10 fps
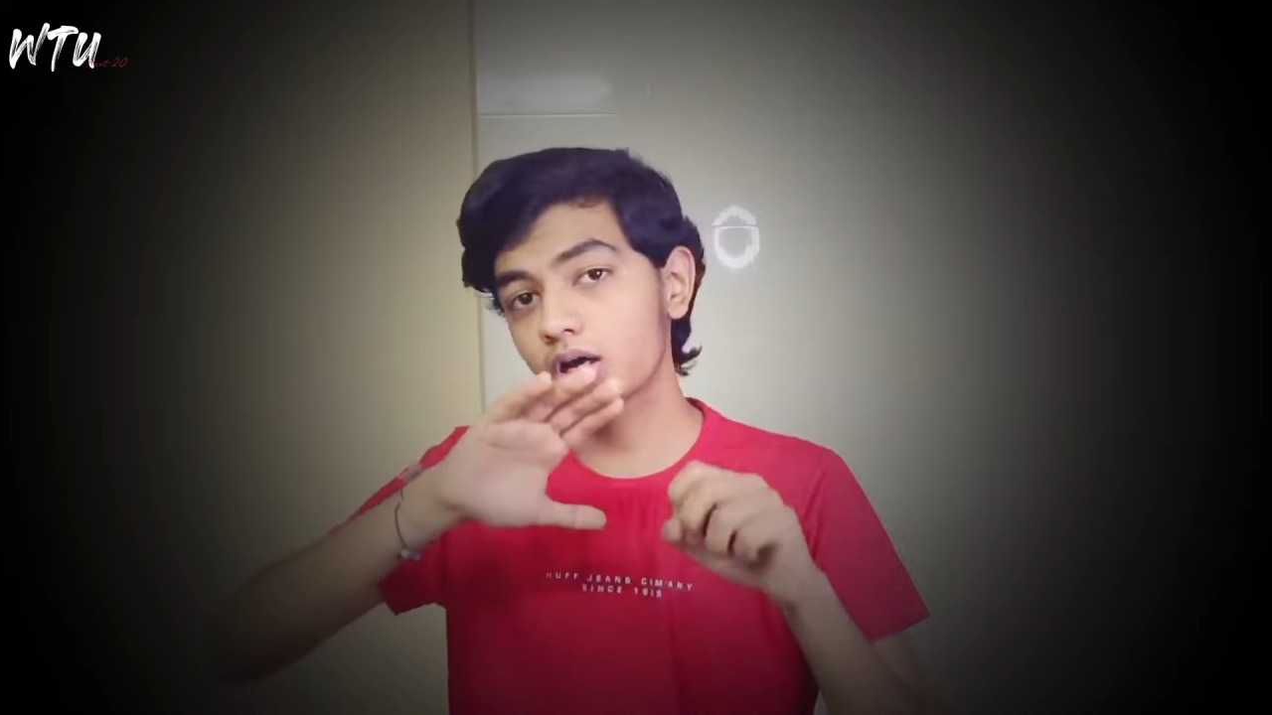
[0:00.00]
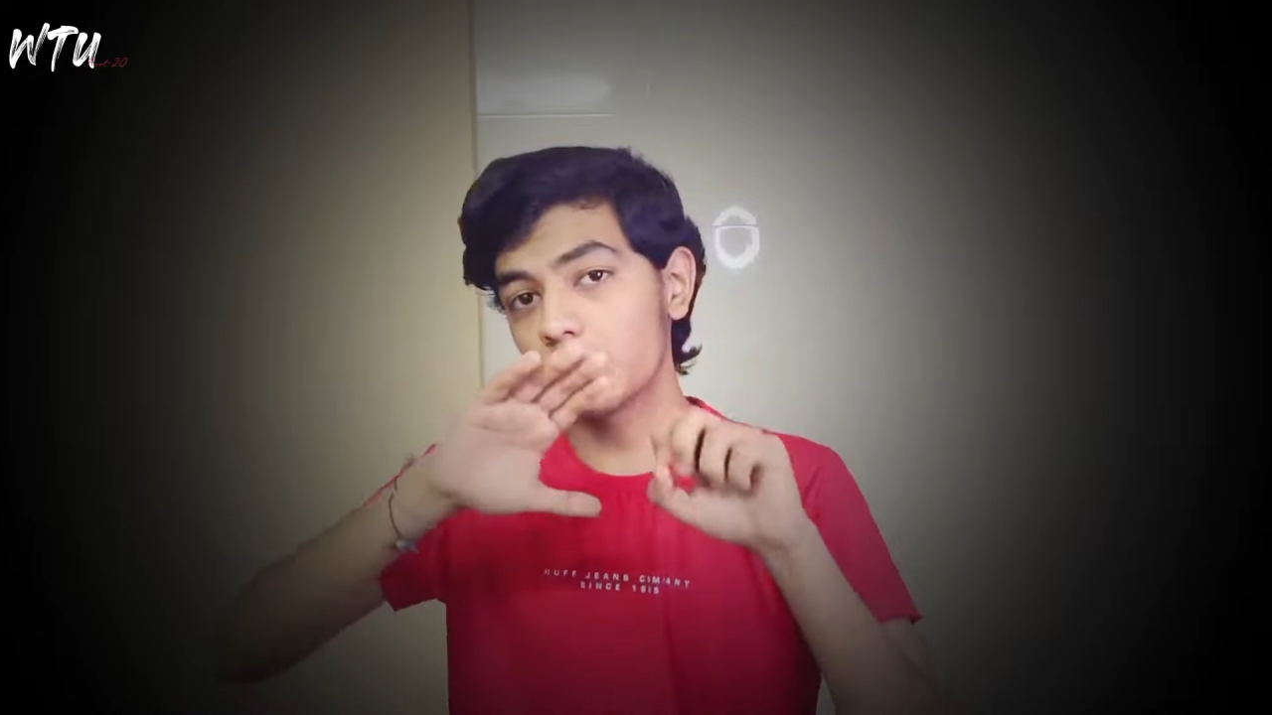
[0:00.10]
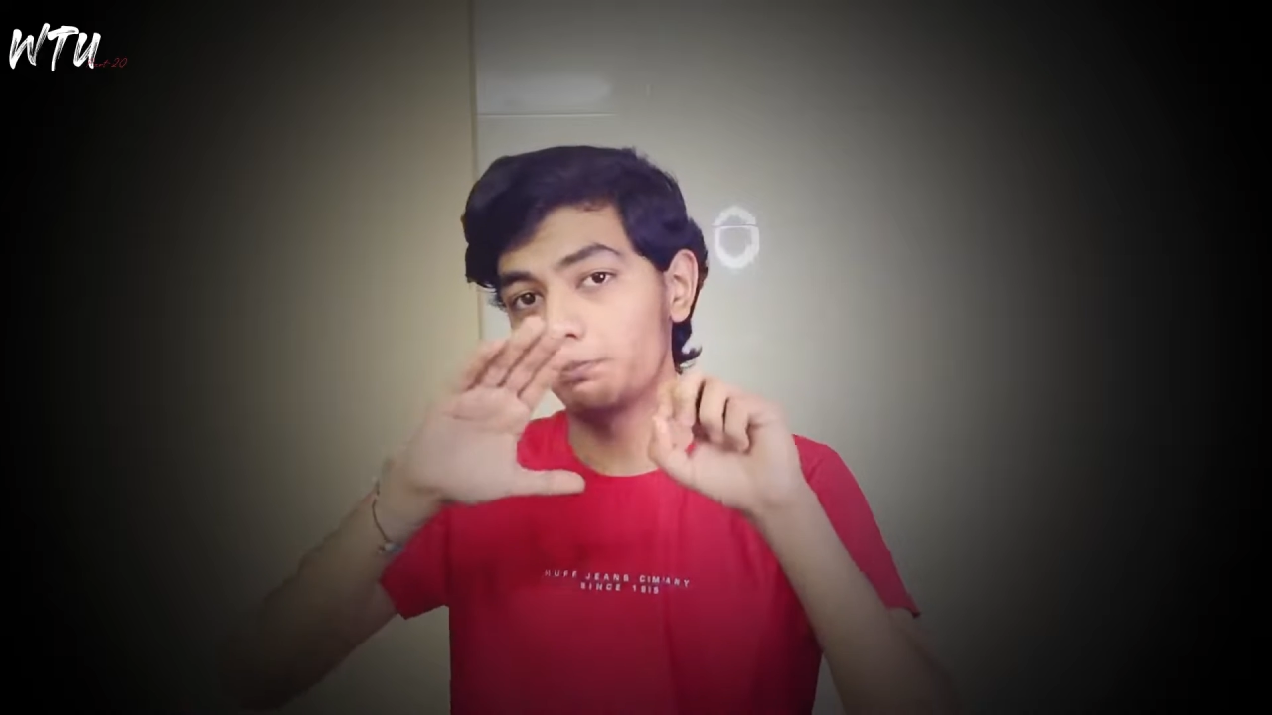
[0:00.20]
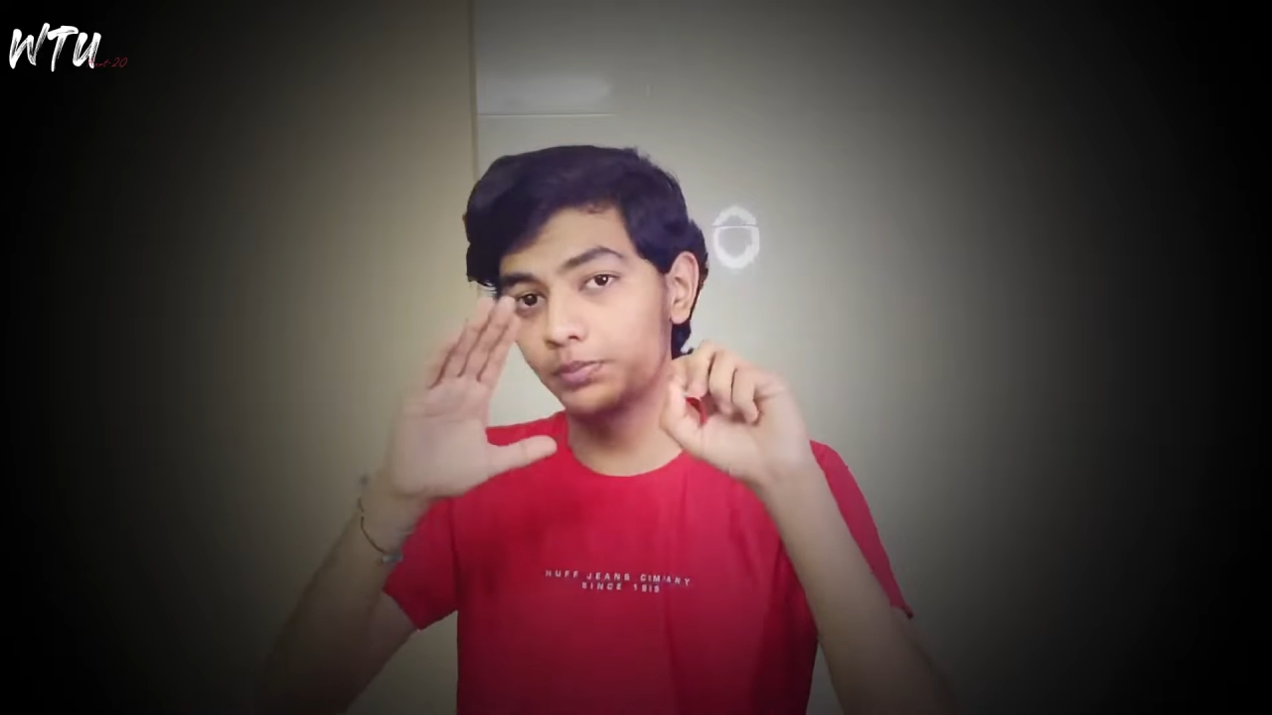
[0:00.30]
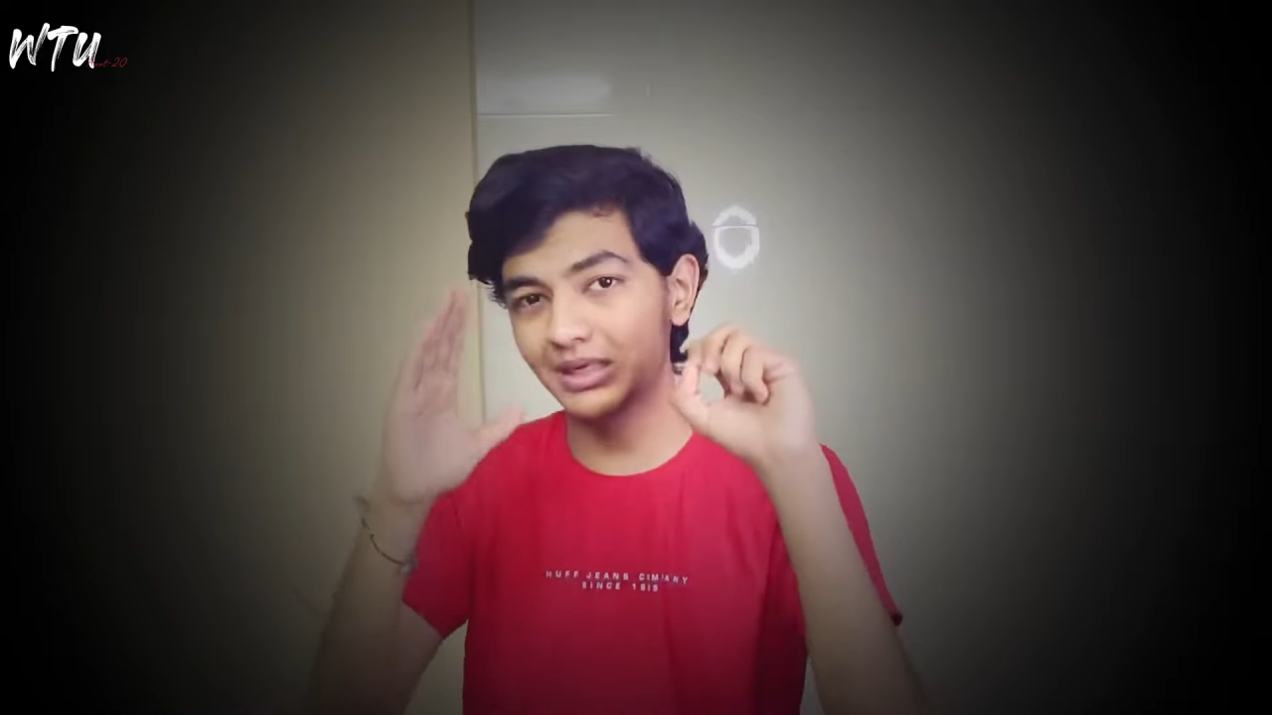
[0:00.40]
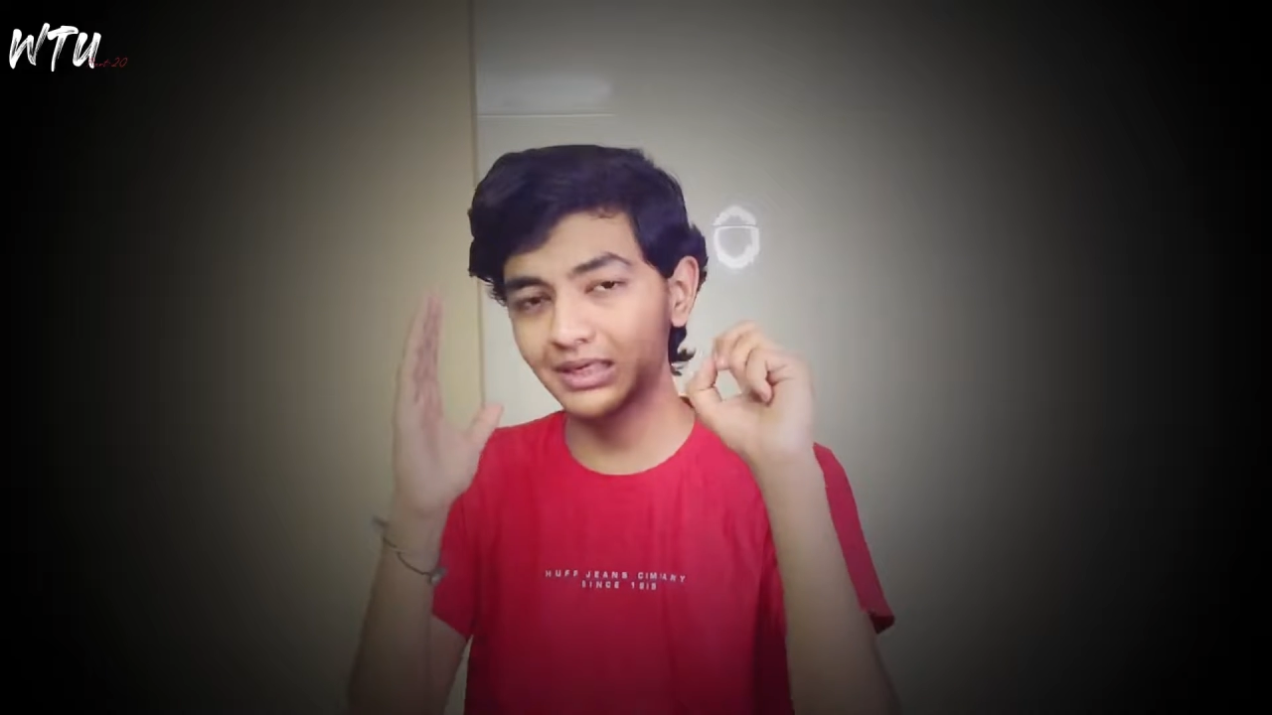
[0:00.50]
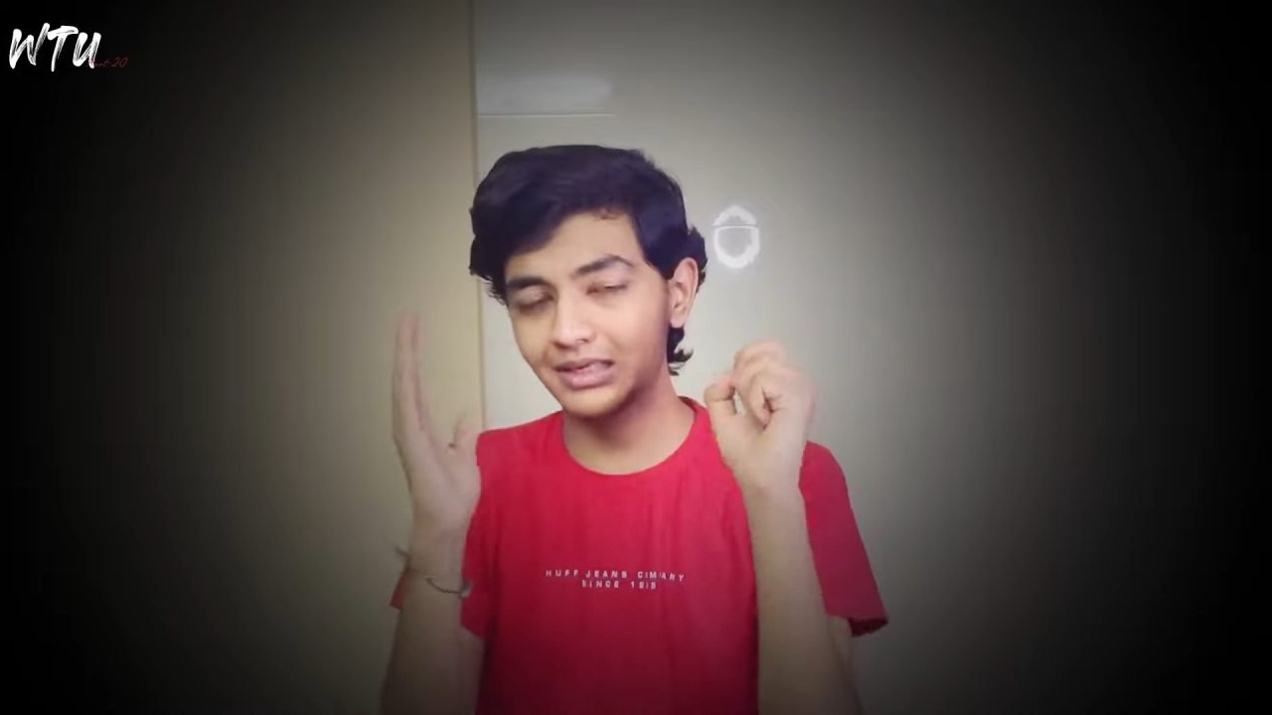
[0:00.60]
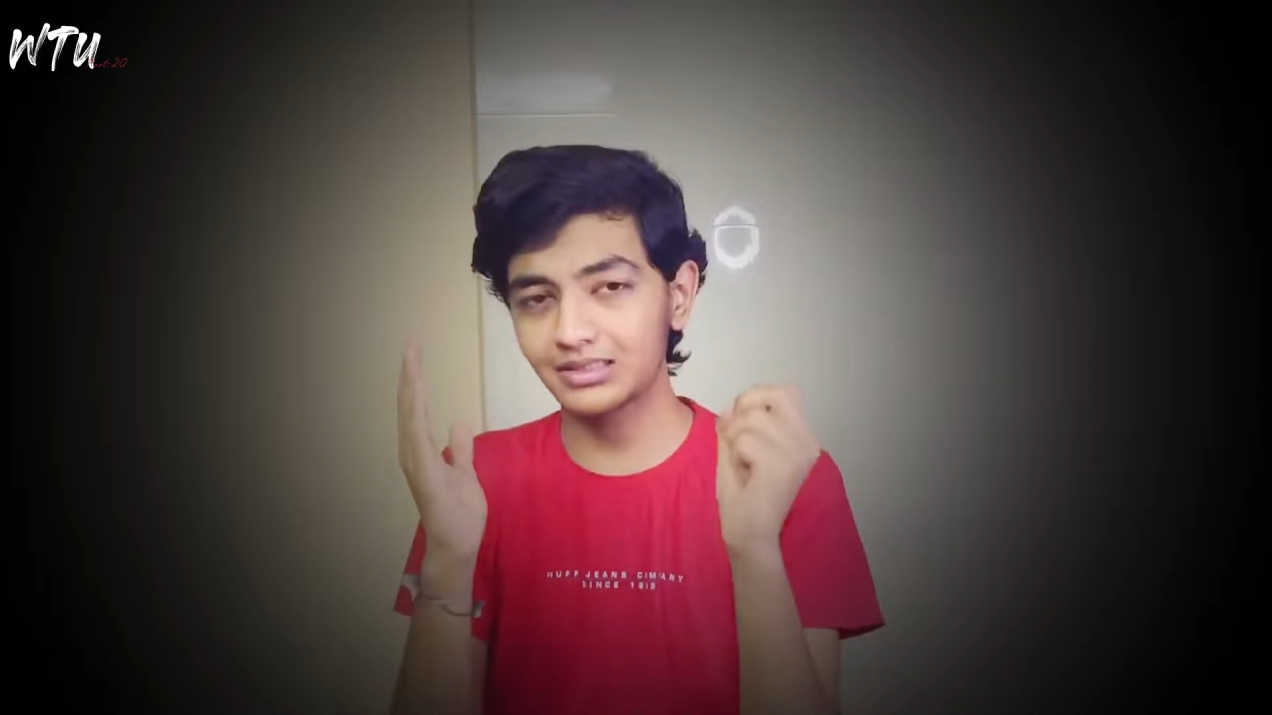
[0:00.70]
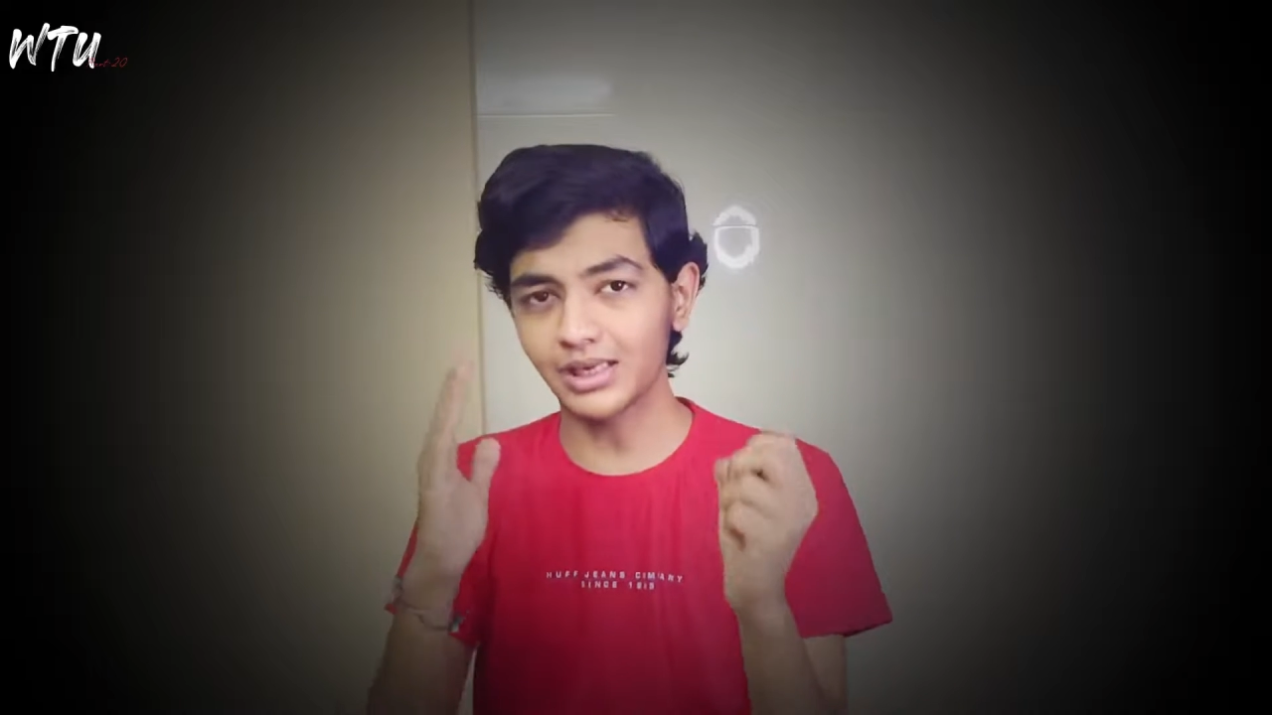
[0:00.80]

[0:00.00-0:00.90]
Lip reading: completely